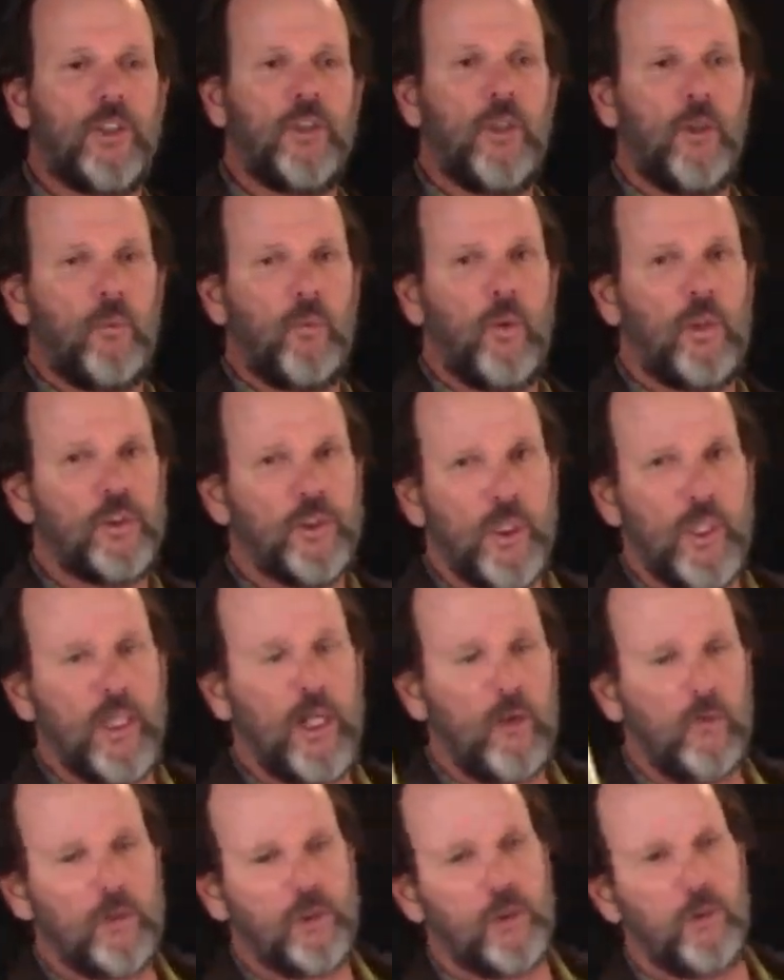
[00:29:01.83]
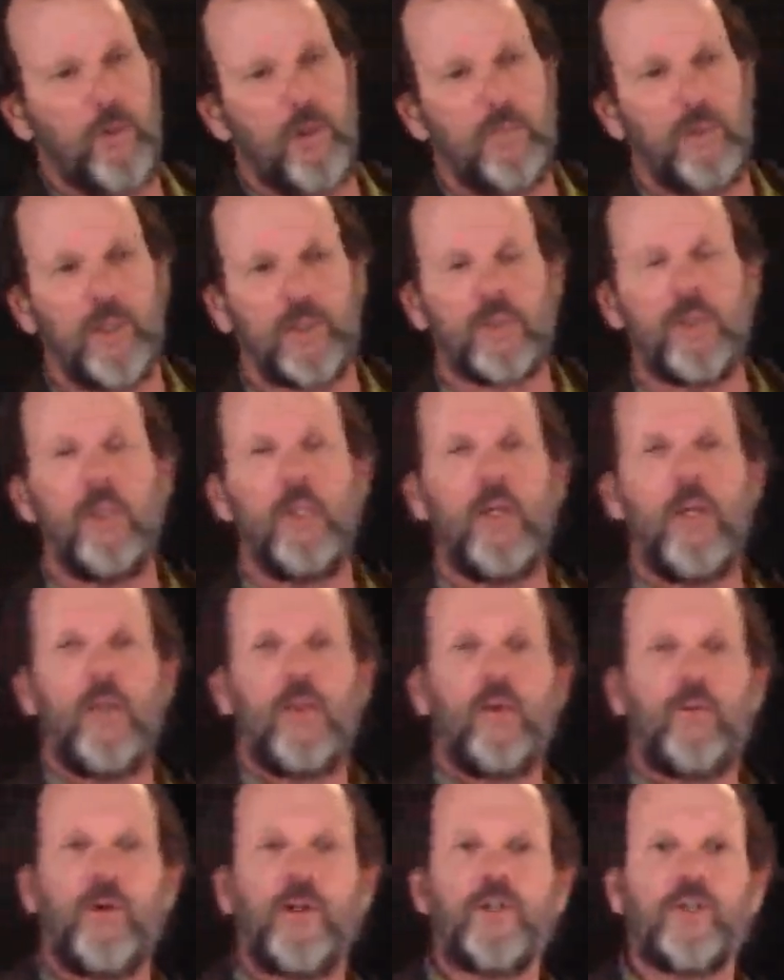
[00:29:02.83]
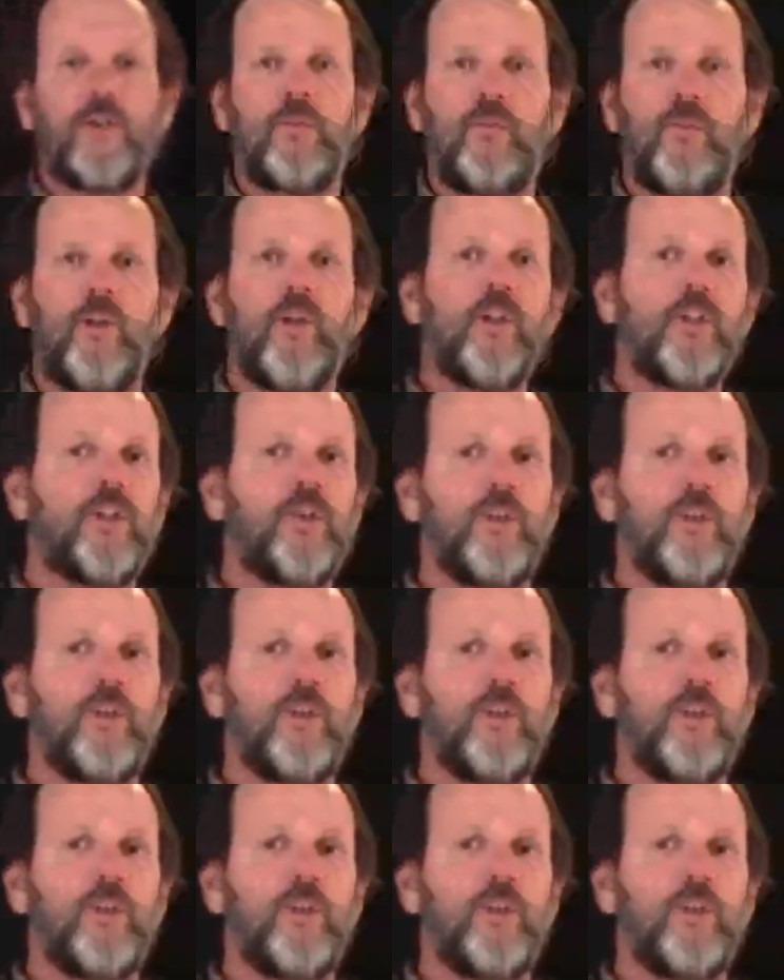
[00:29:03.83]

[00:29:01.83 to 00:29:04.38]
And then once again, I want you to remember this. They're referred